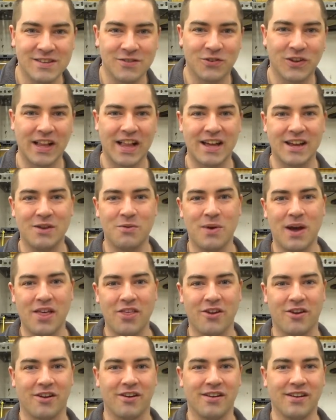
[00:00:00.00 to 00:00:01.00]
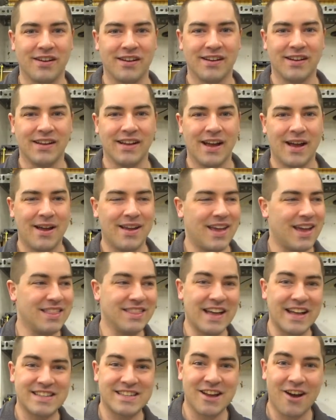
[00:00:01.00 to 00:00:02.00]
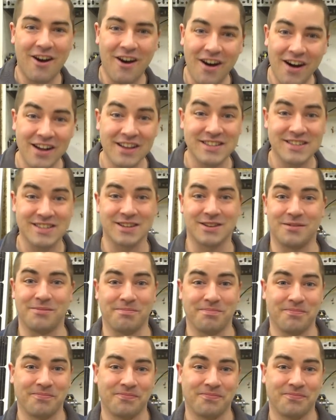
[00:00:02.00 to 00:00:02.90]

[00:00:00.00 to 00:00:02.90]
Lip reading: of cloudy weather. And that's awesome.